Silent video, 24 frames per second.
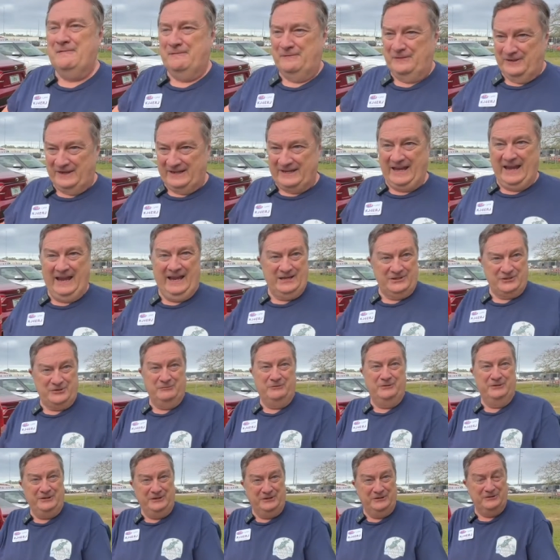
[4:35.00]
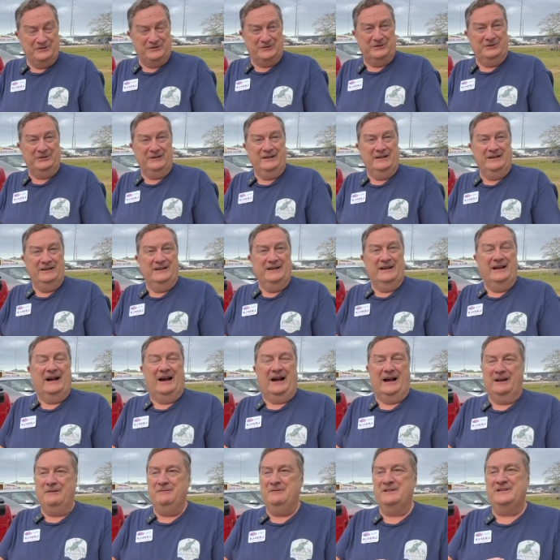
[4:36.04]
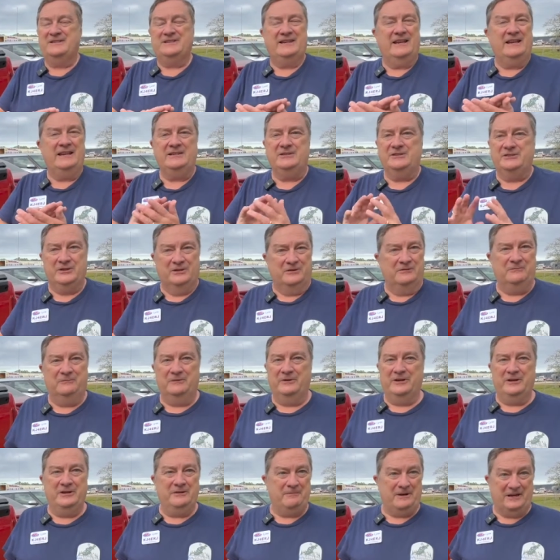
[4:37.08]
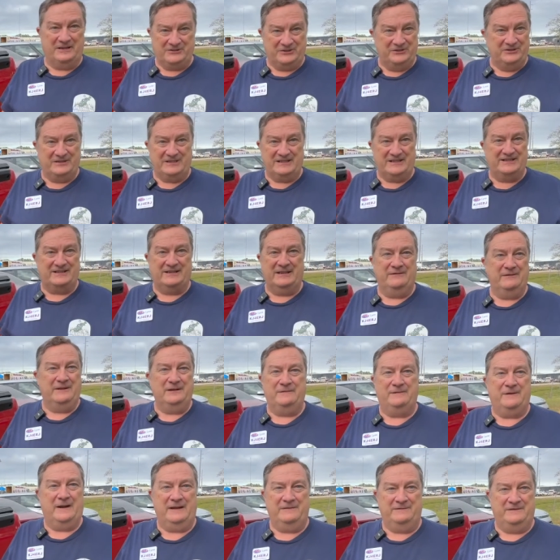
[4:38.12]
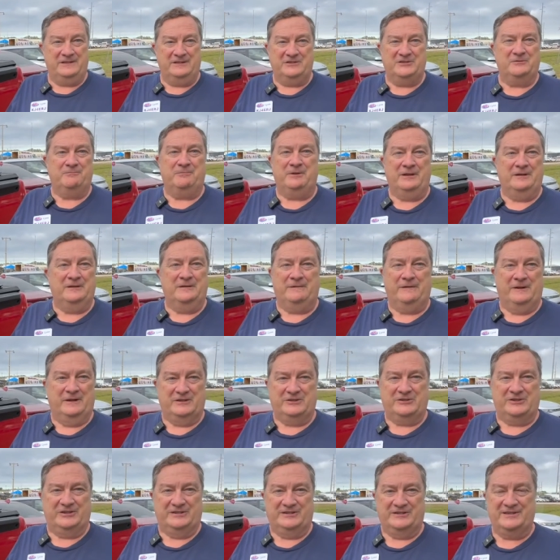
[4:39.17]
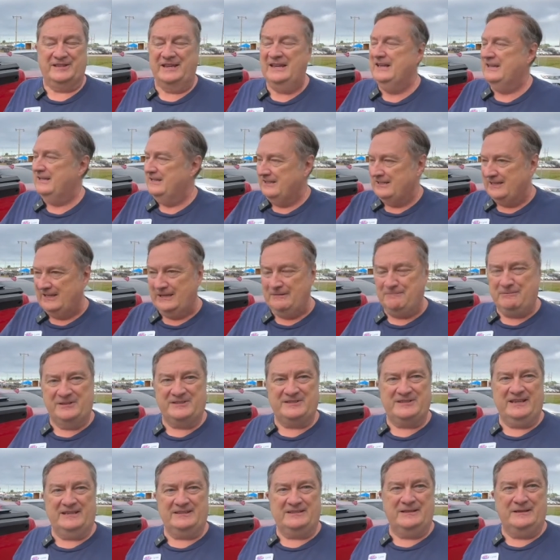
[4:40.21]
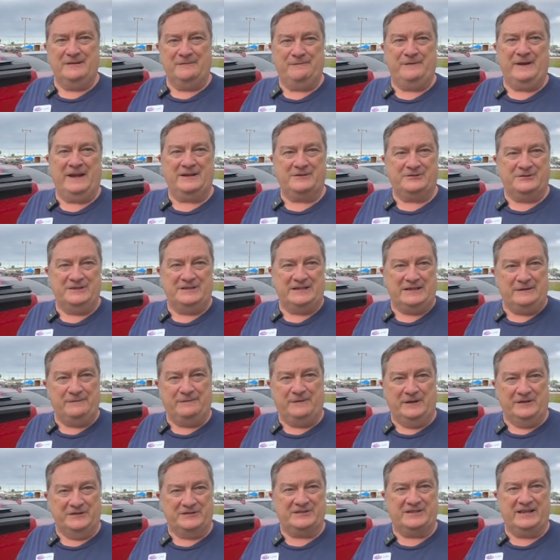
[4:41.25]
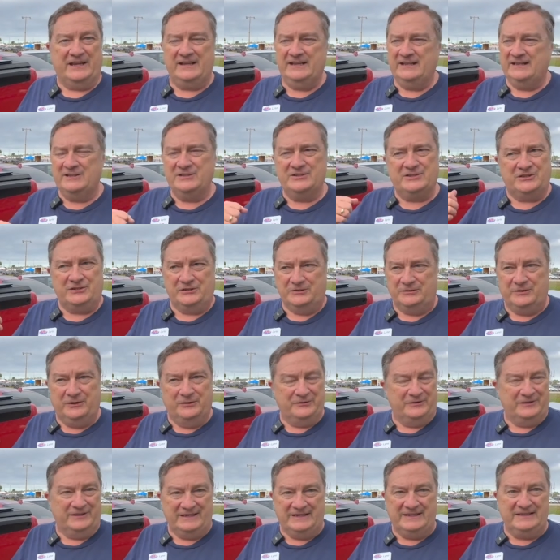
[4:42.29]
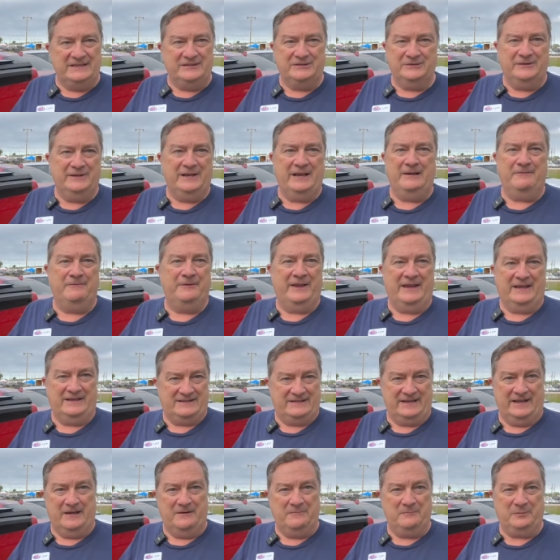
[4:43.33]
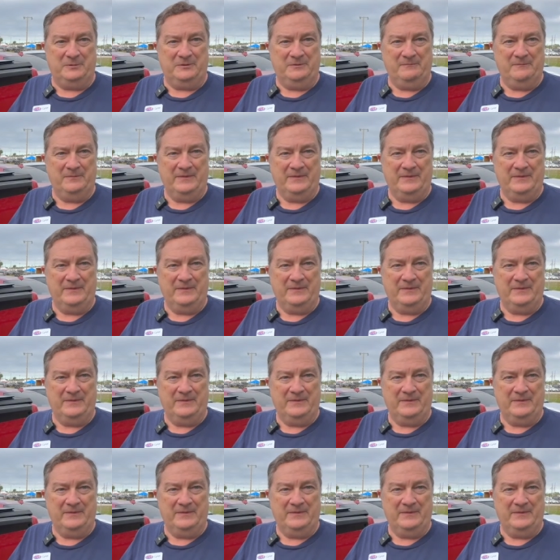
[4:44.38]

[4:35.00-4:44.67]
For the casual user, there you go. I would say don't worry about your D75 digipeater functions. Keep it set to the factory default settings. You don't need to enable that temp.